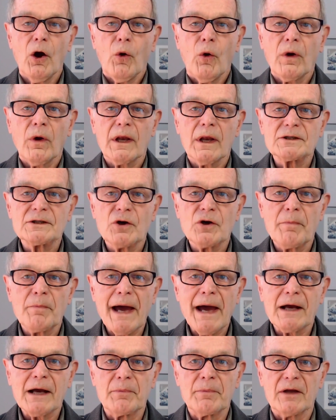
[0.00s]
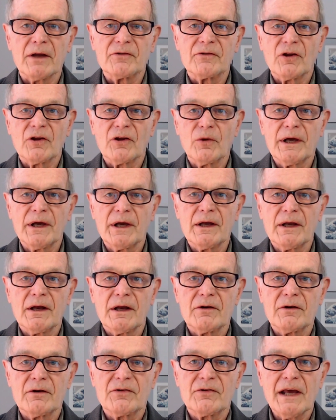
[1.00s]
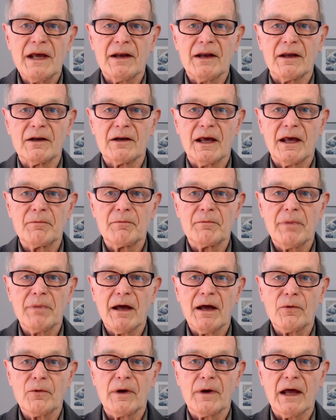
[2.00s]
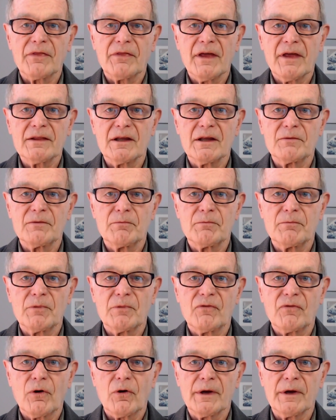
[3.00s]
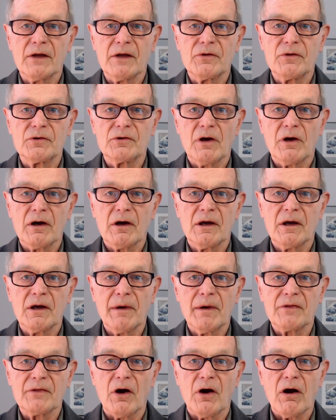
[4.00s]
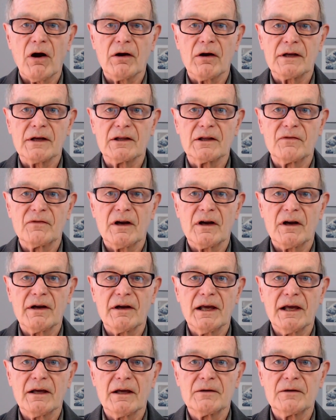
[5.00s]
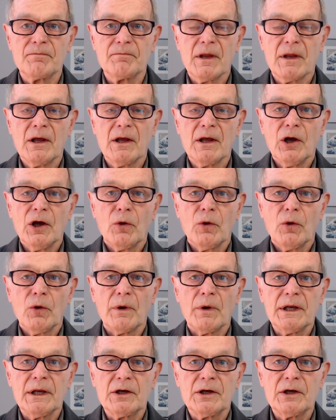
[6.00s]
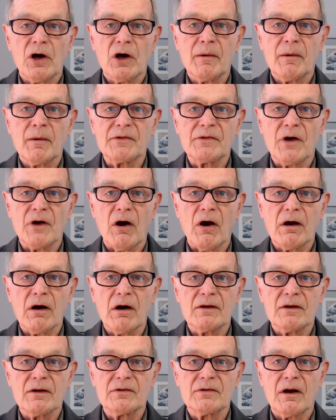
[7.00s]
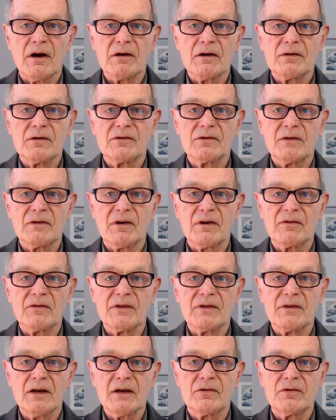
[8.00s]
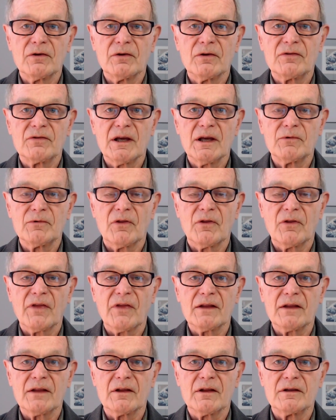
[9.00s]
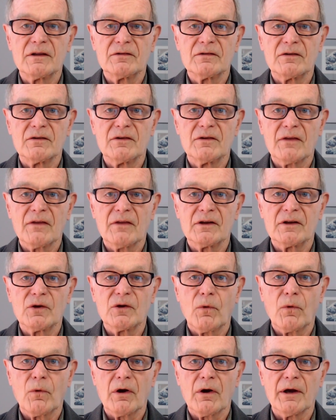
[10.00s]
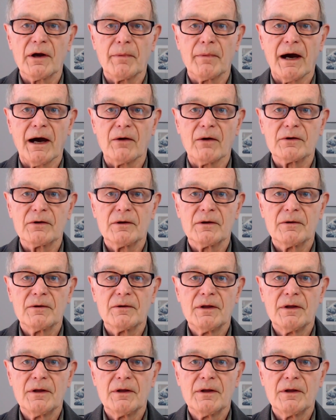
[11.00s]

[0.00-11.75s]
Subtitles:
Well, let's go back a bit so that we can understand it. And by the way, I think that before we get through talking about the art, at the very end, we need to talk about the artists in our civilization who seem to think that this is nothing to worry about.